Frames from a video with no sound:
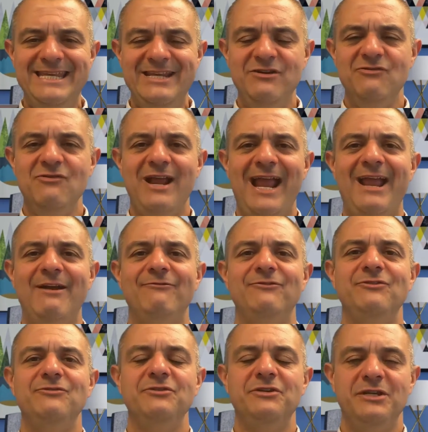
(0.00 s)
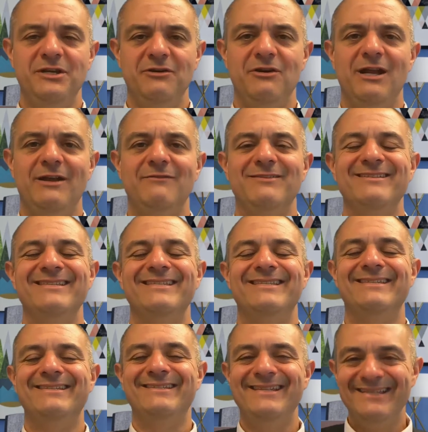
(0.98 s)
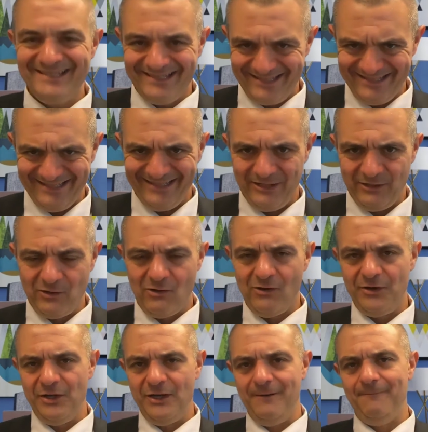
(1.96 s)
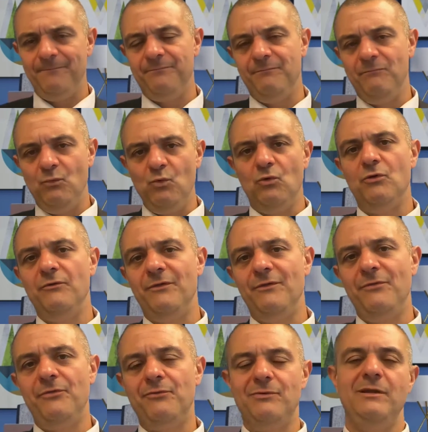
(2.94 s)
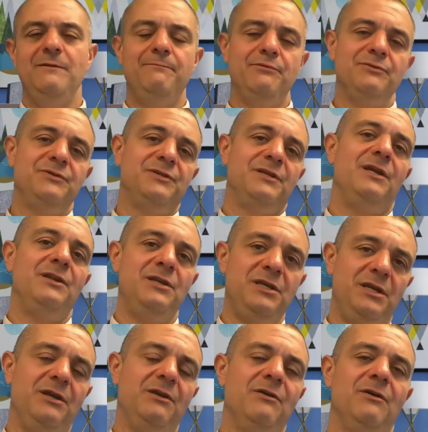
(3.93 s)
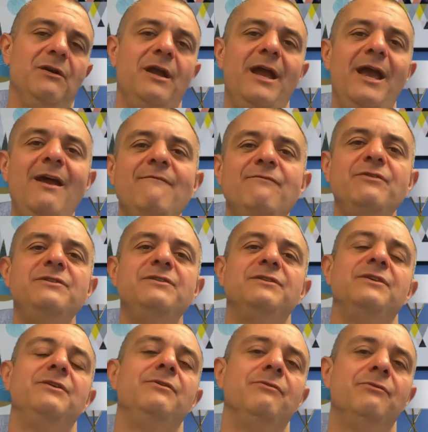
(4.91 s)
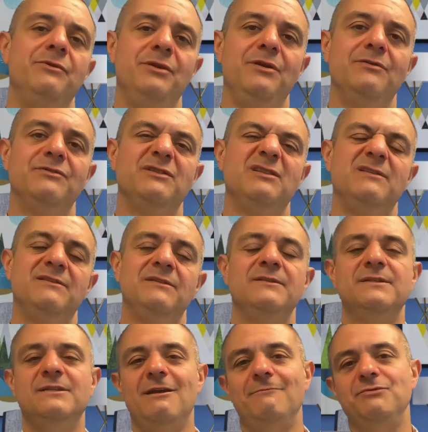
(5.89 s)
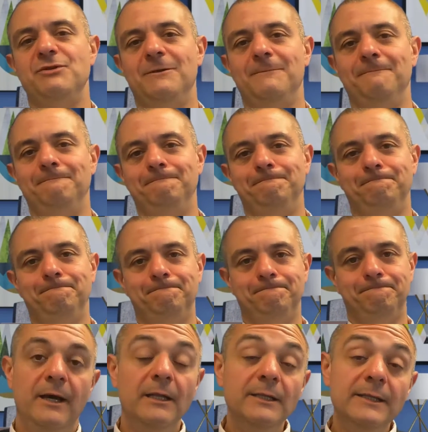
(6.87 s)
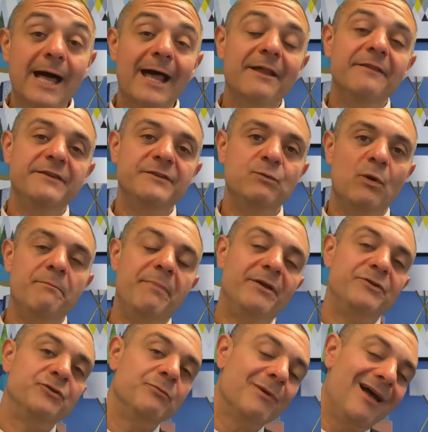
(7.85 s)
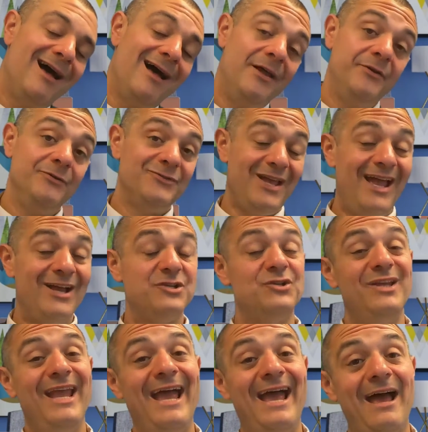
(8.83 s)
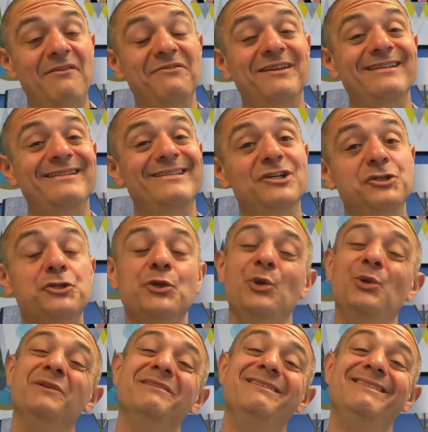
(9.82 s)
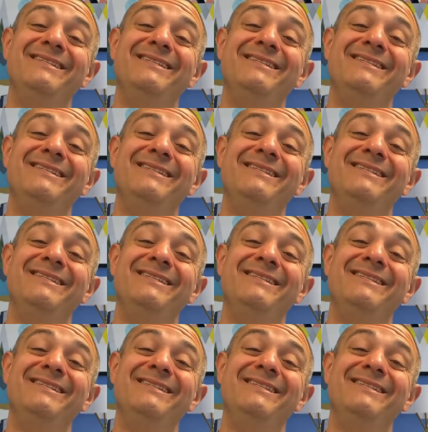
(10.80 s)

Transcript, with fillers: year after year have consistently gone up more than 3% a year, every single year since inception. A lot of these one-bedroom condos actually have an additional